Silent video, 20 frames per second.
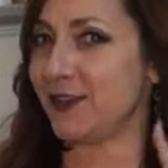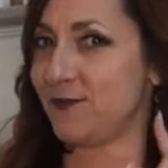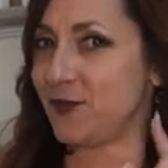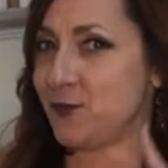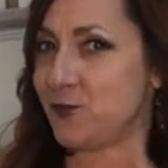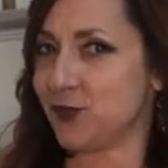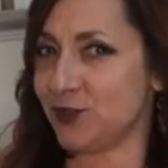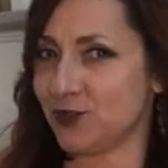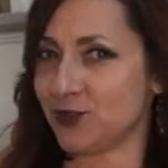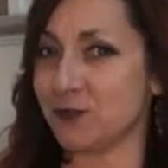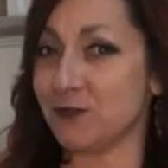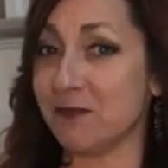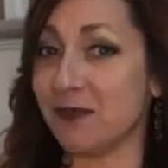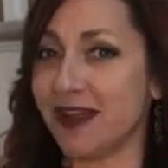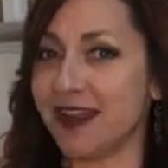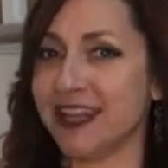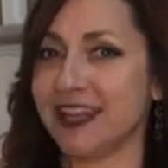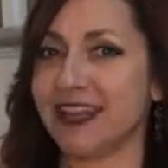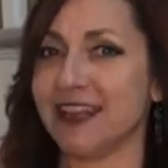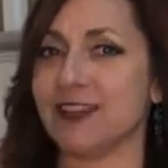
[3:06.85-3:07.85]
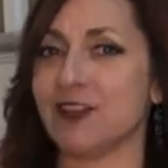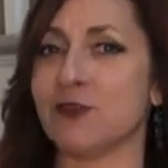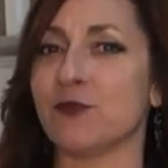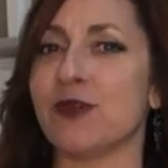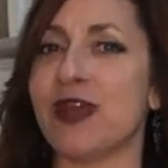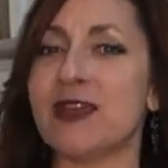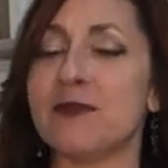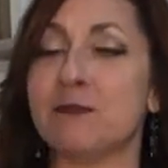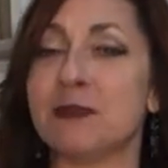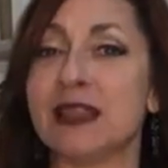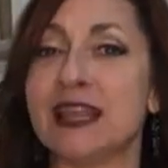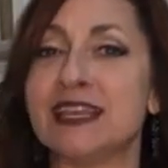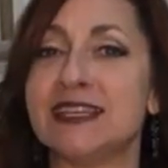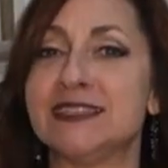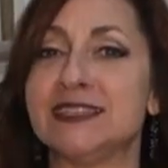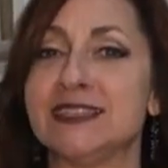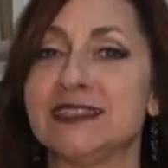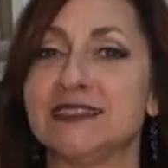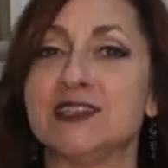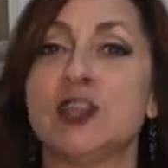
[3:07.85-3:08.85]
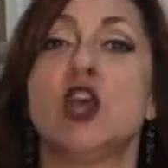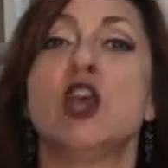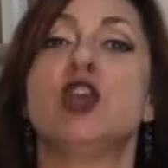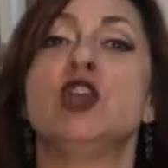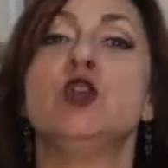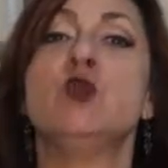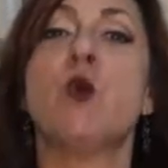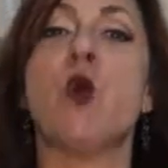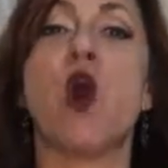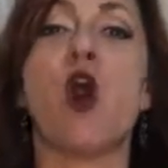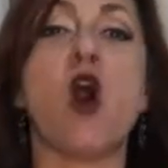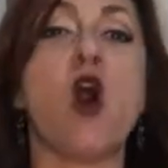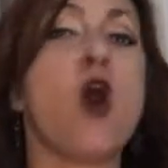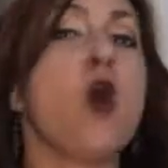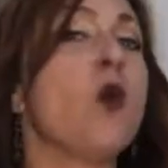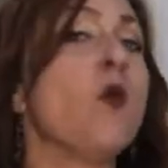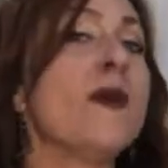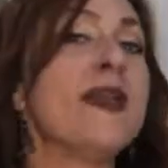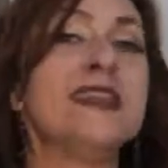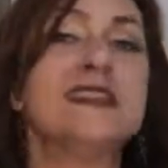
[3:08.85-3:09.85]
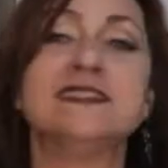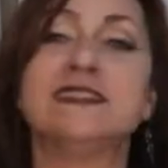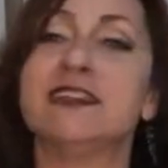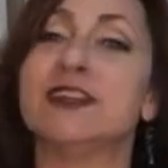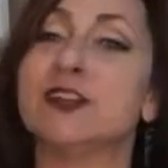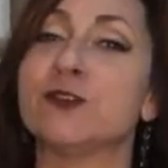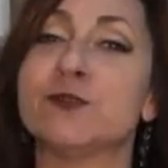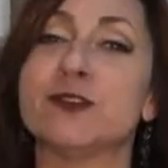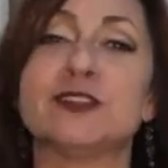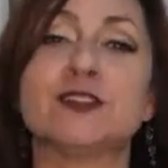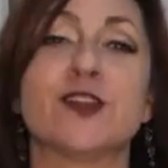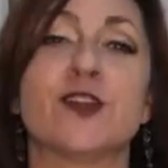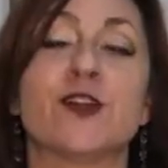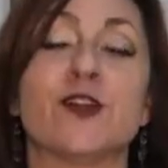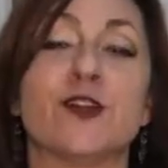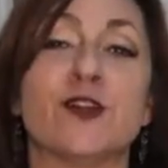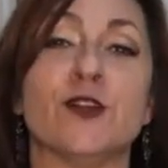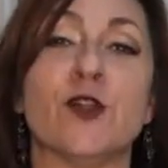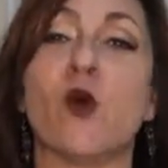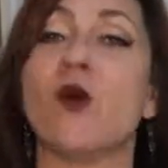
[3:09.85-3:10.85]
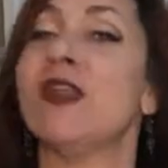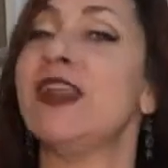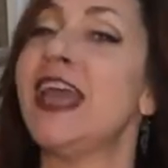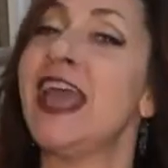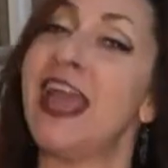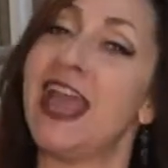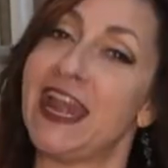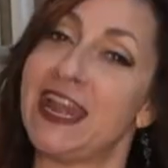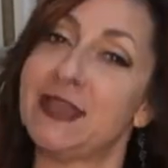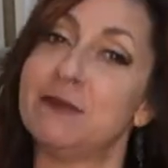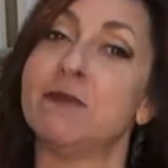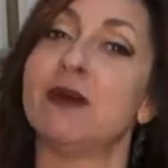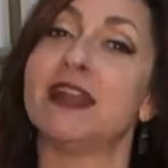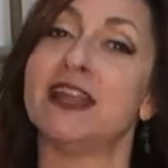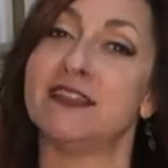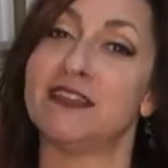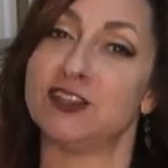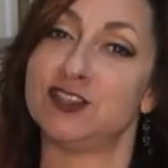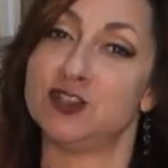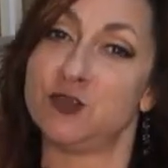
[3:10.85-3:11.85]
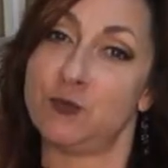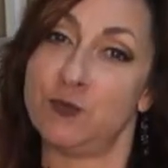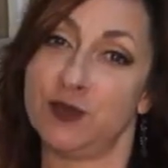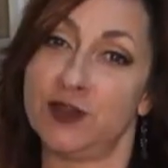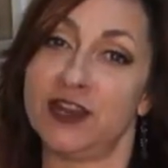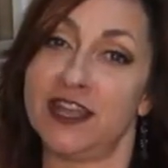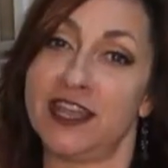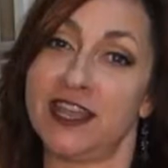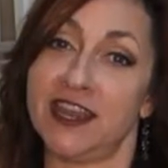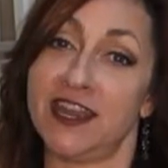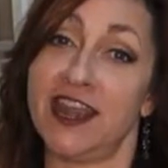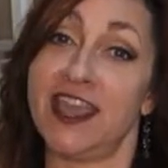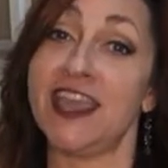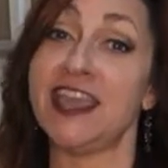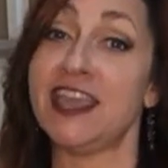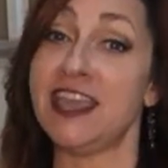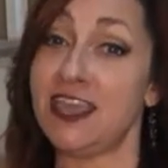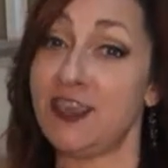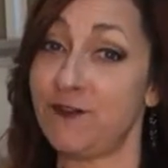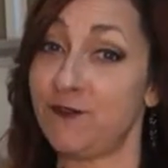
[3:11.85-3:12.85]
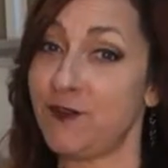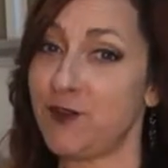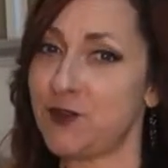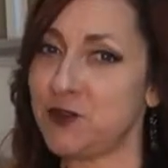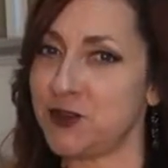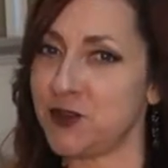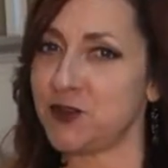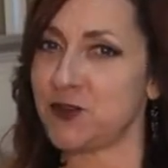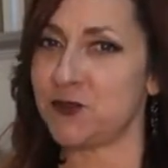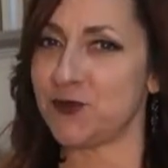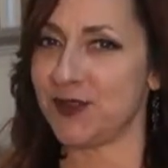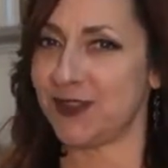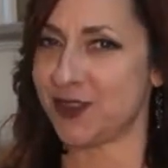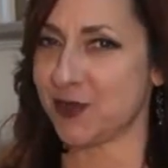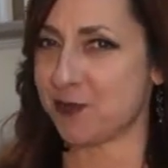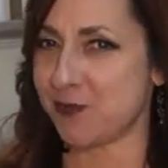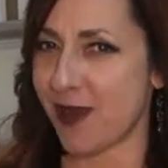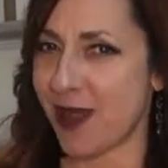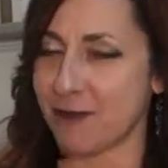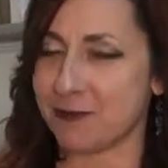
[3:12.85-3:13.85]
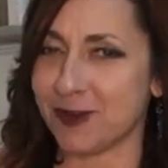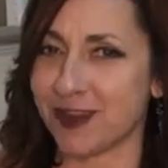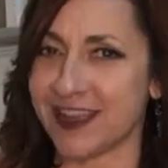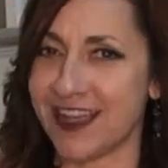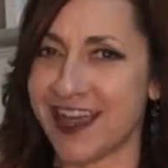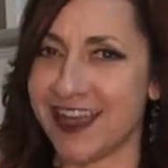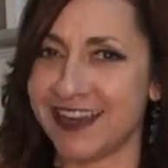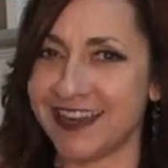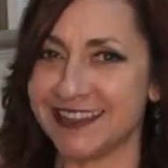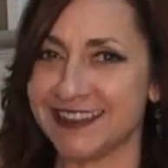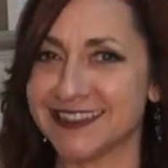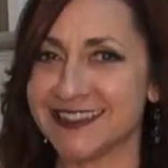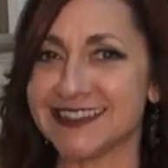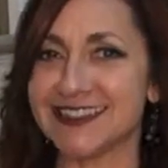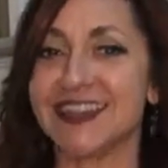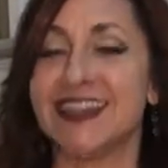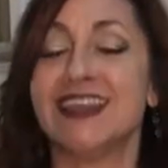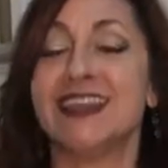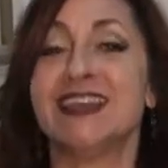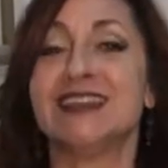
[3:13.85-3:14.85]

if you put your money in the right places, you always get a return on any money that you put in if you do it with the proper guidance.